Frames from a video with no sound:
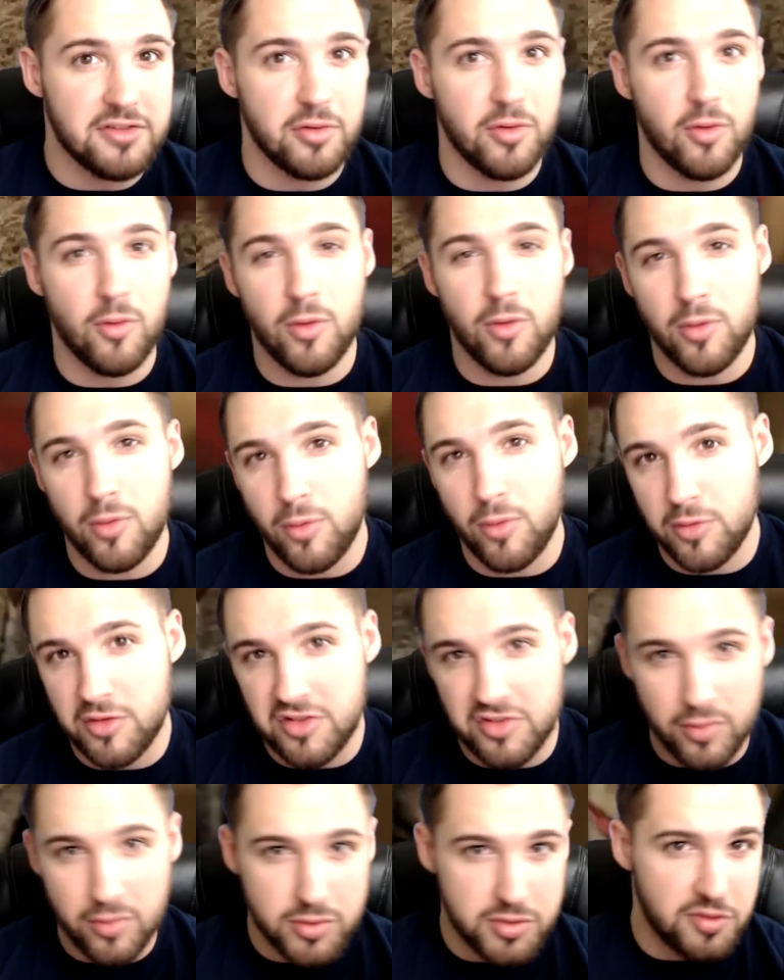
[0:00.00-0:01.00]
or
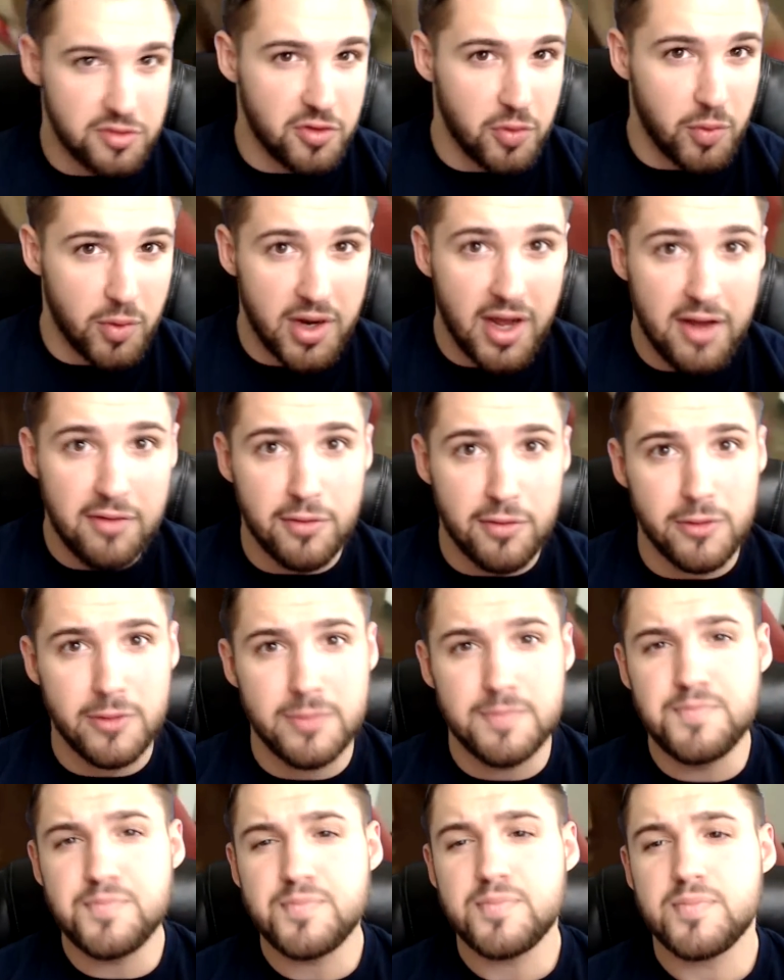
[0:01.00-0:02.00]
soldiers or whatever.
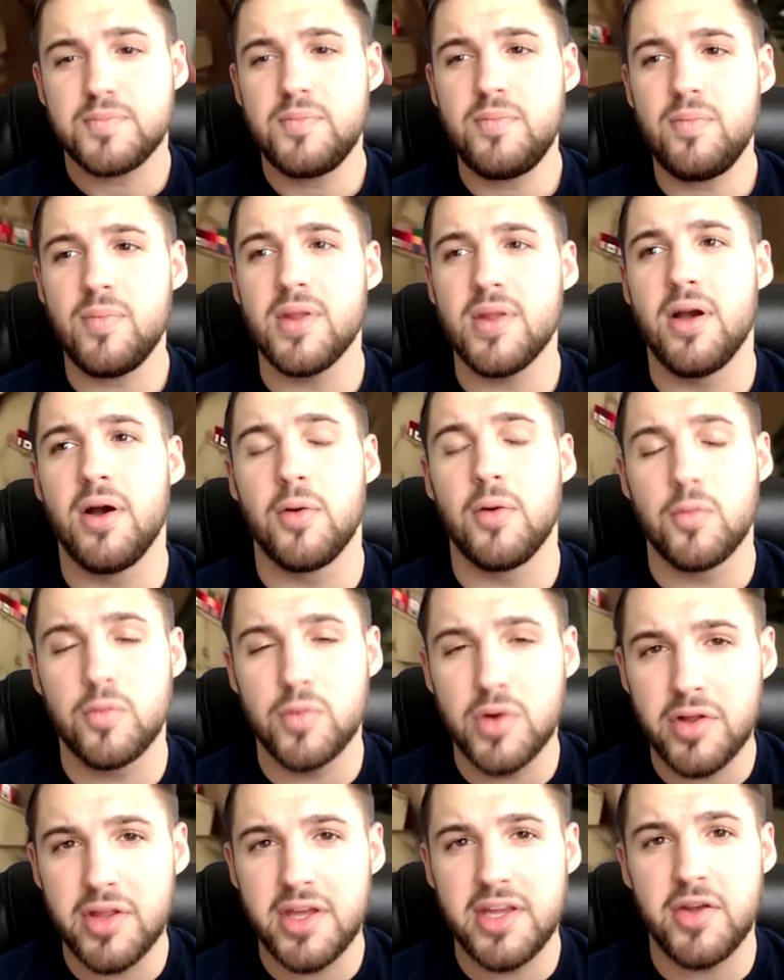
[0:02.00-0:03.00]

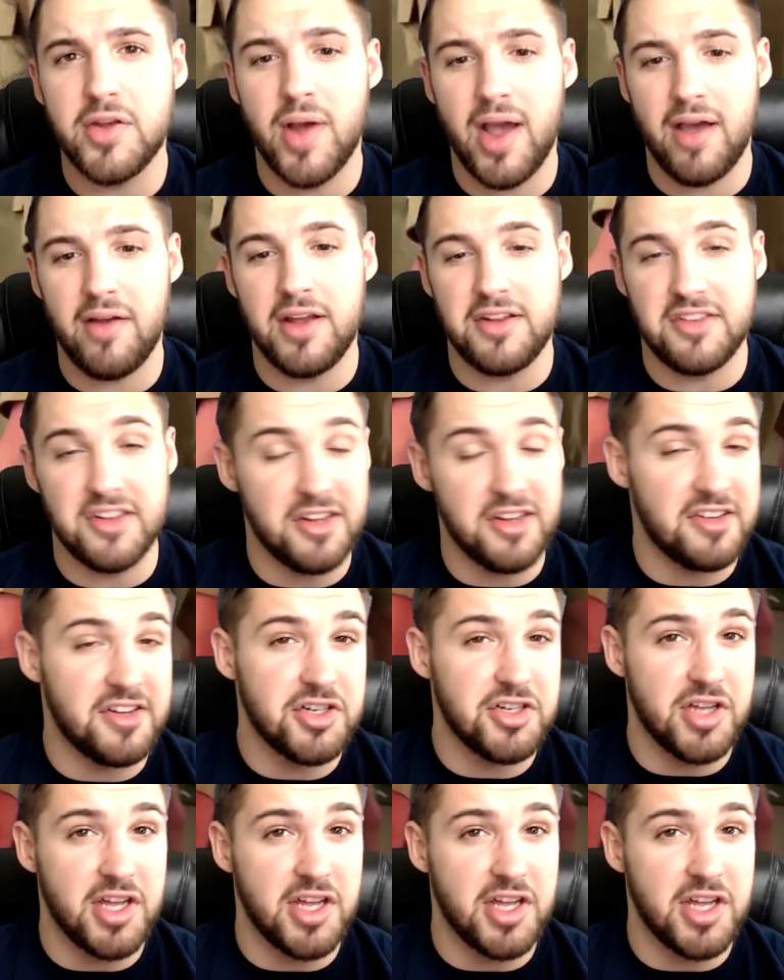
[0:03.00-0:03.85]
Really, it's a decision